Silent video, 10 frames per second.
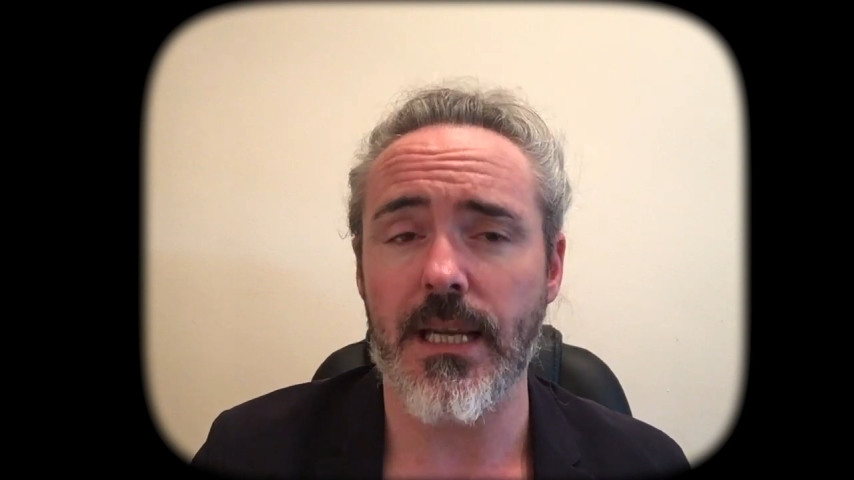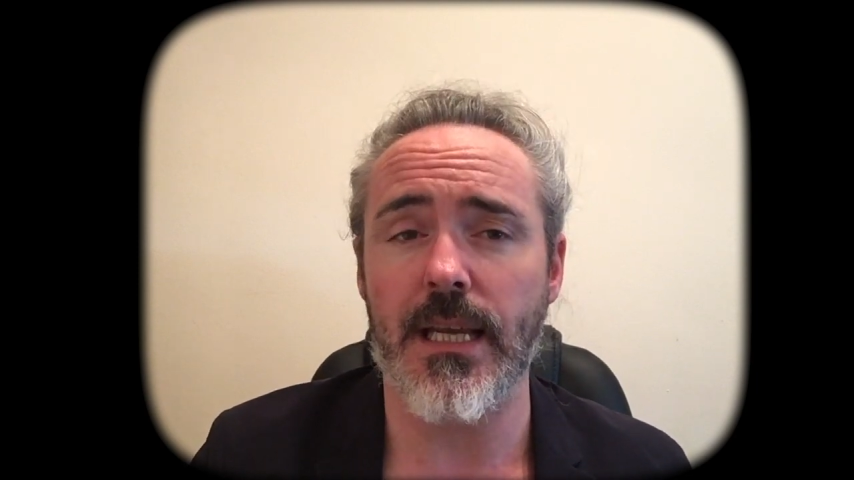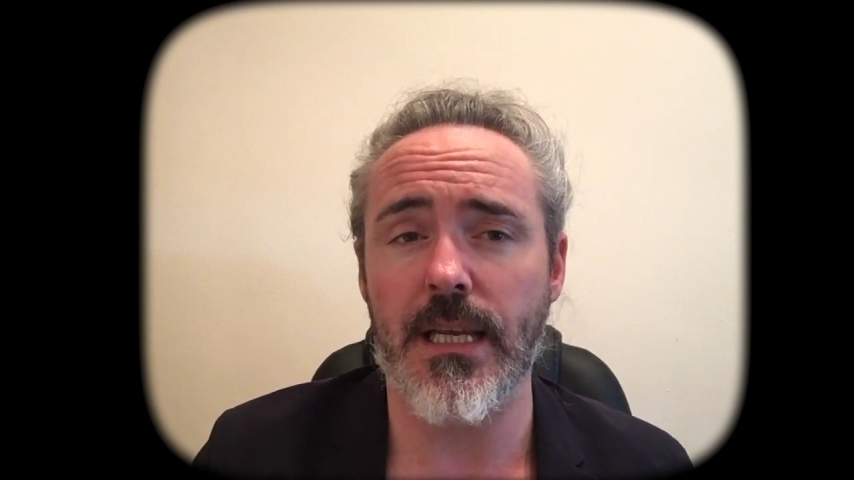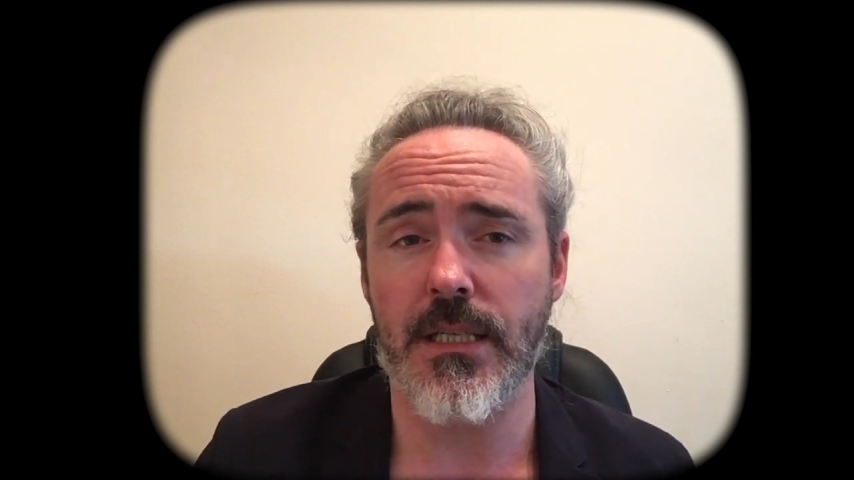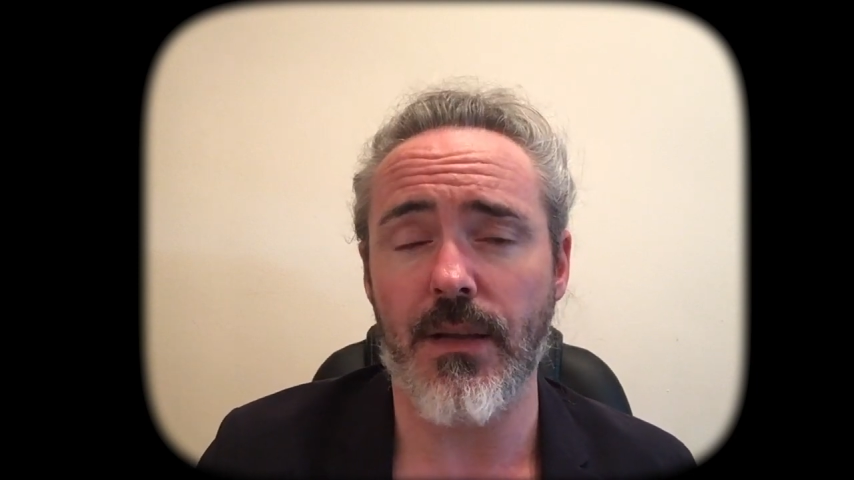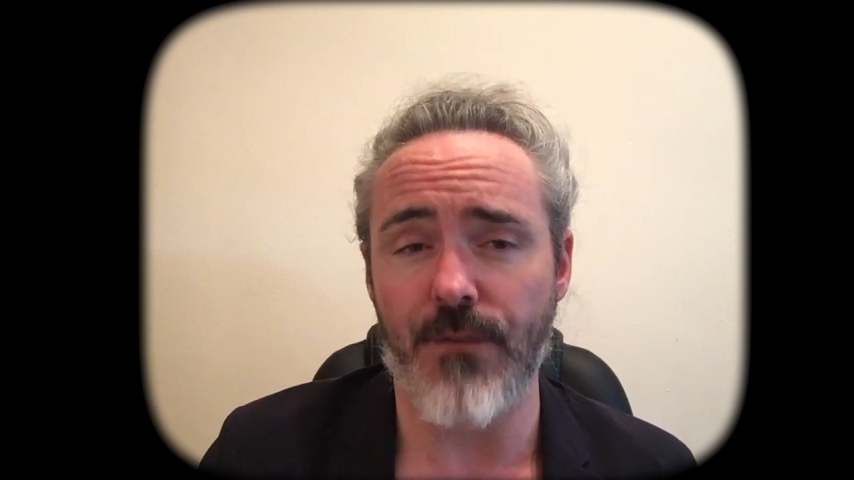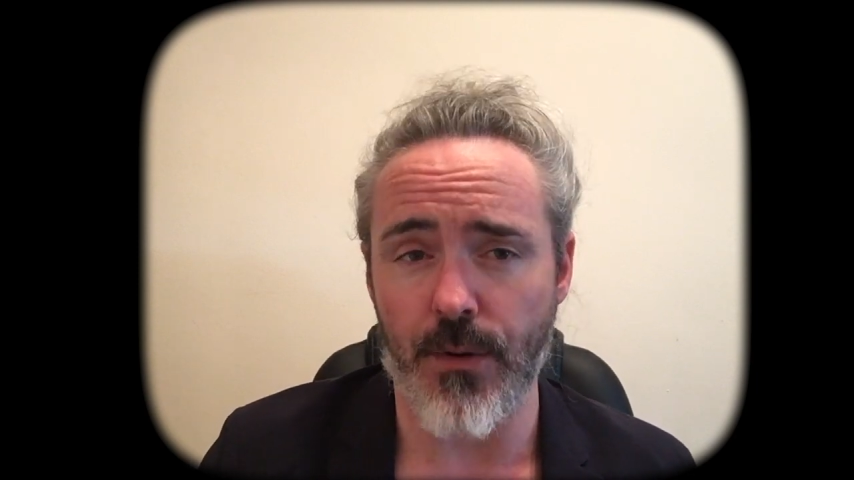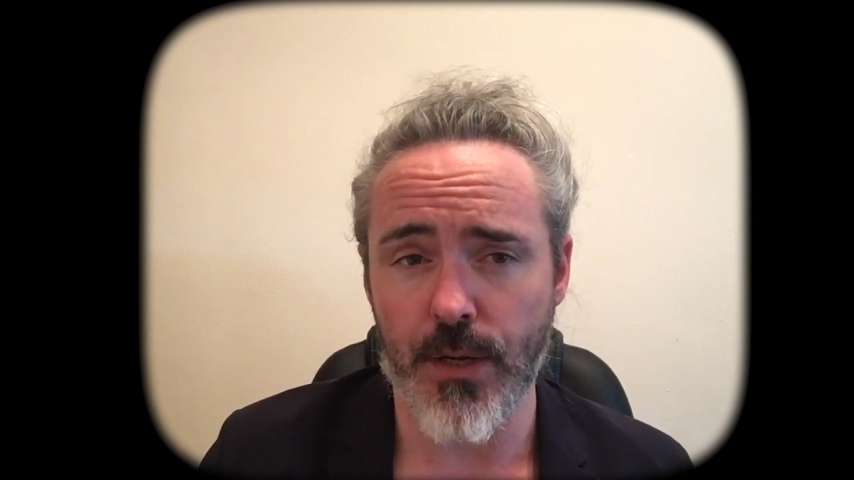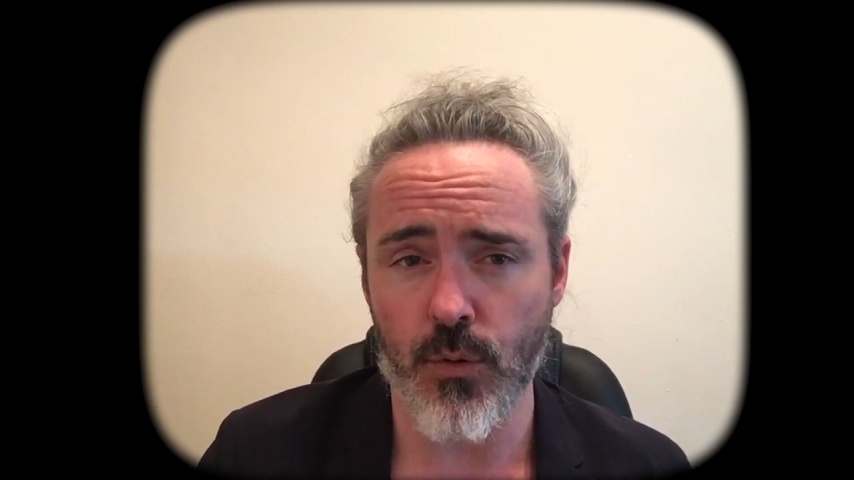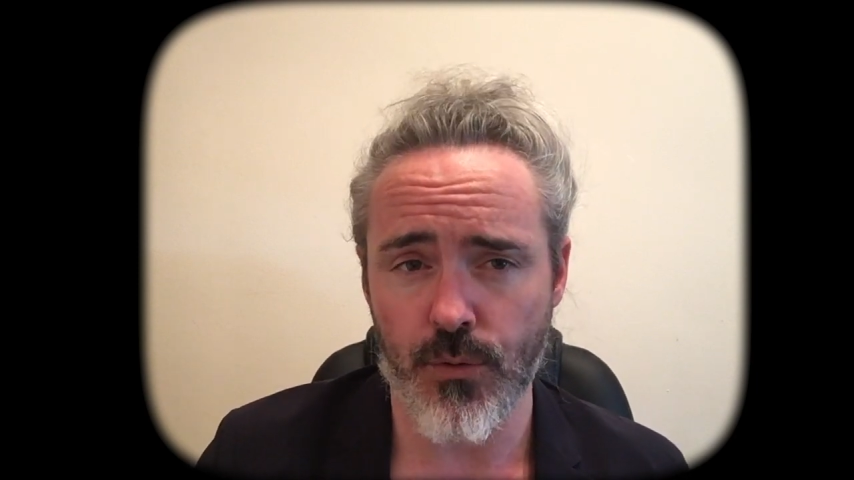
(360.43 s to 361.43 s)
is
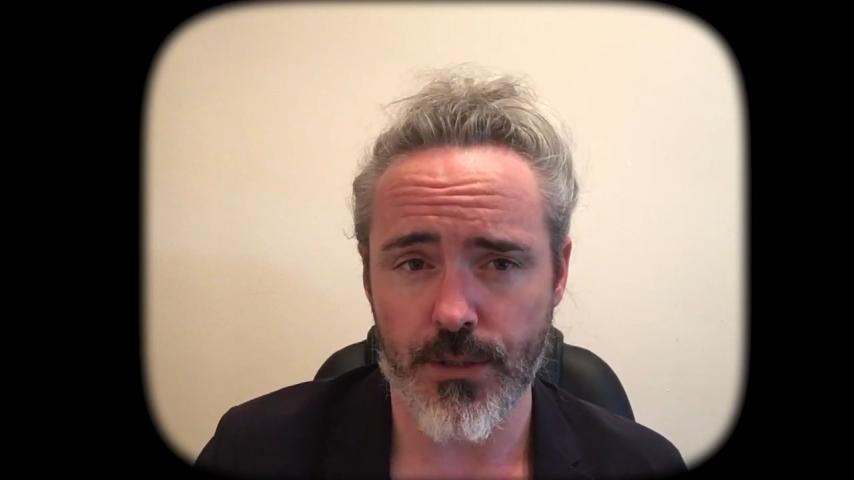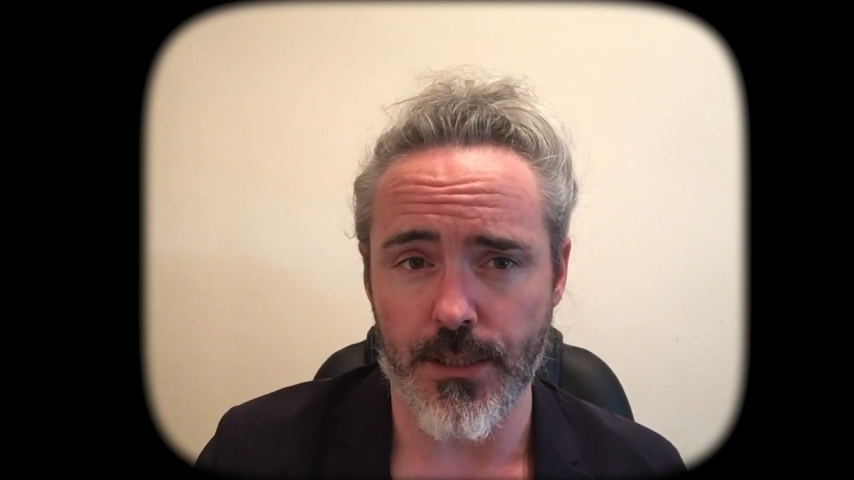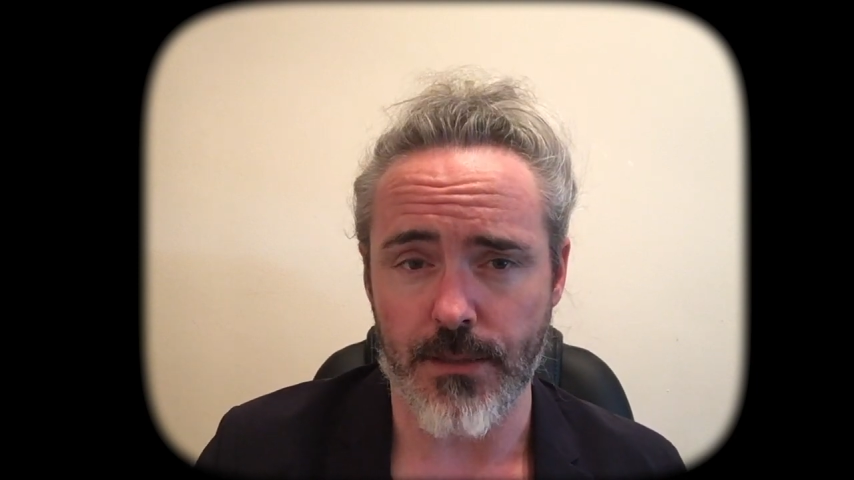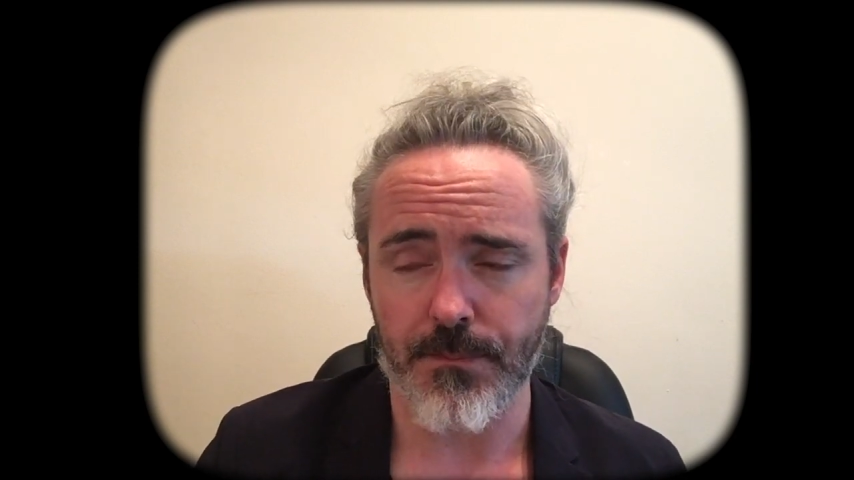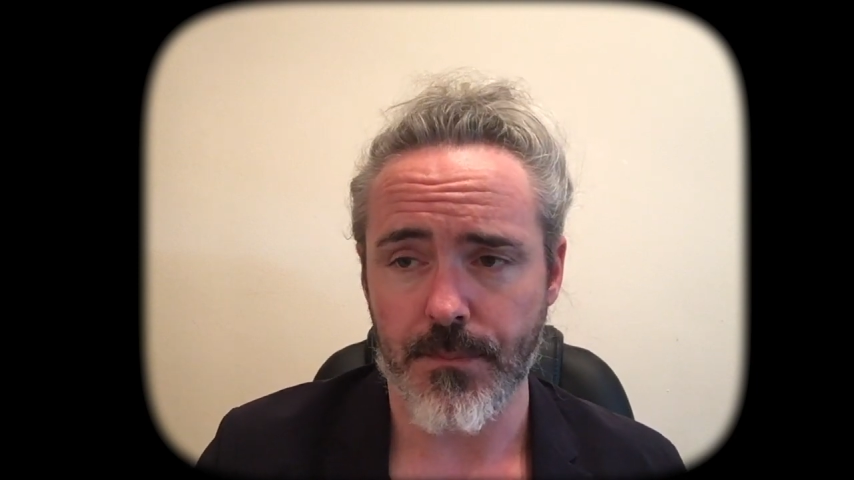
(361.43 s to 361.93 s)
very haunted.